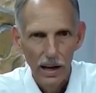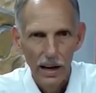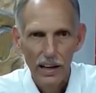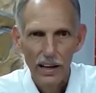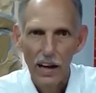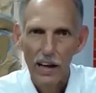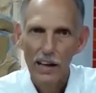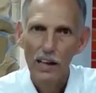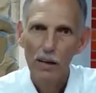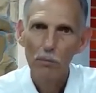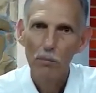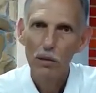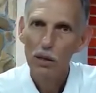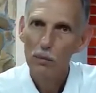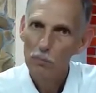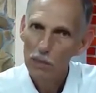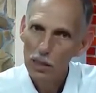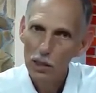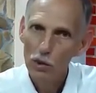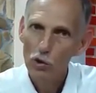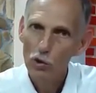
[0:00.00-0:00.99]
And I am
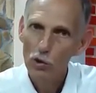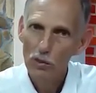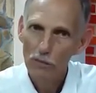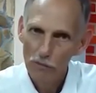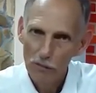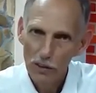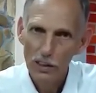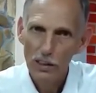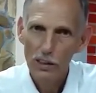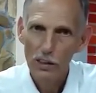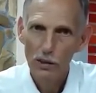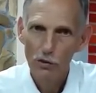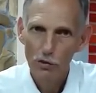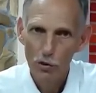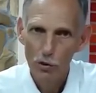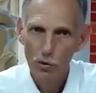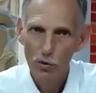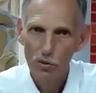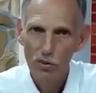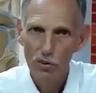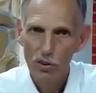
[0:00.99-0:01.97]
committed to defending the
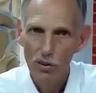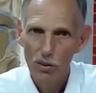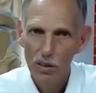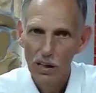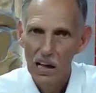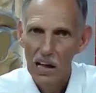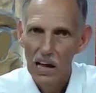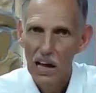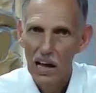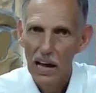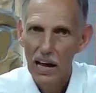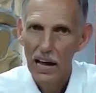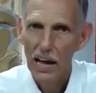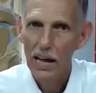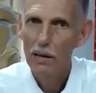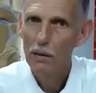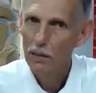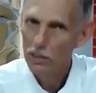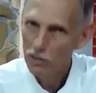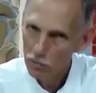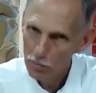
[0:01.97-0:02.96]
truth
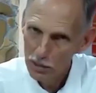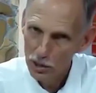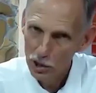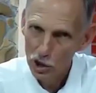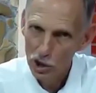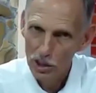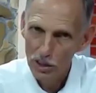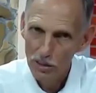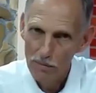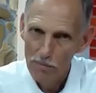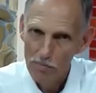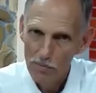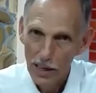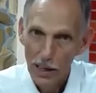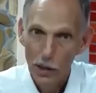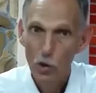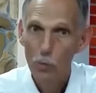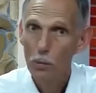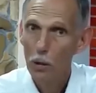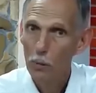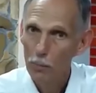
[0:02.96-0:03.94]
and its mission
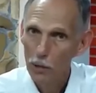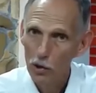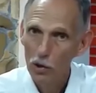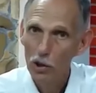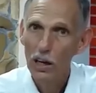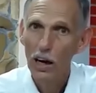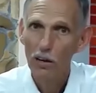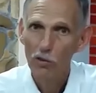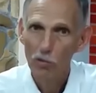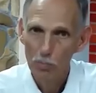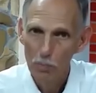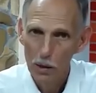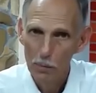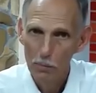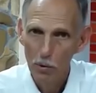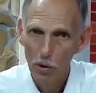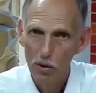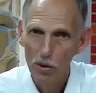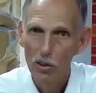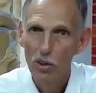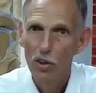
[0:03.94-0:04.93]
and to prepare God's
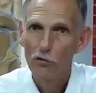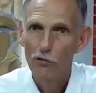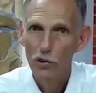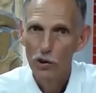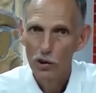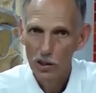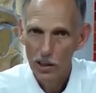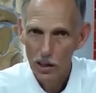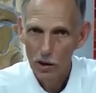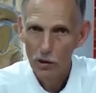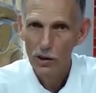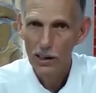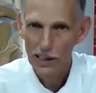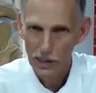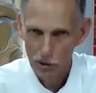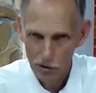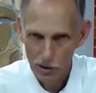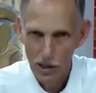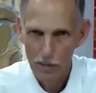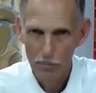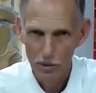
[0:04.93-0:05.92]
people for carrying
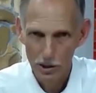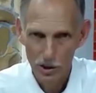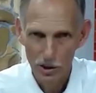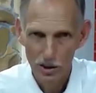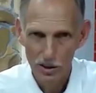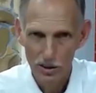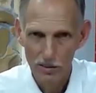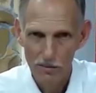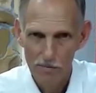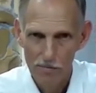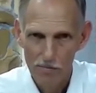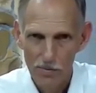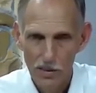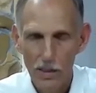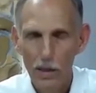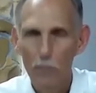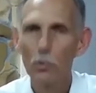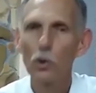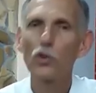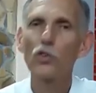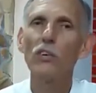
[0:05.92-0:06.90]
out that mission.
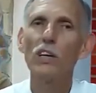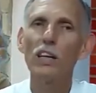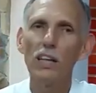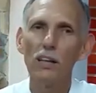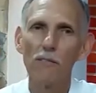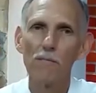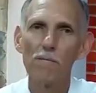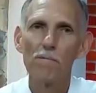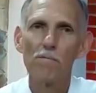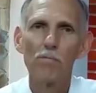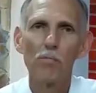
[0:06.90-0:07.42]
Number three,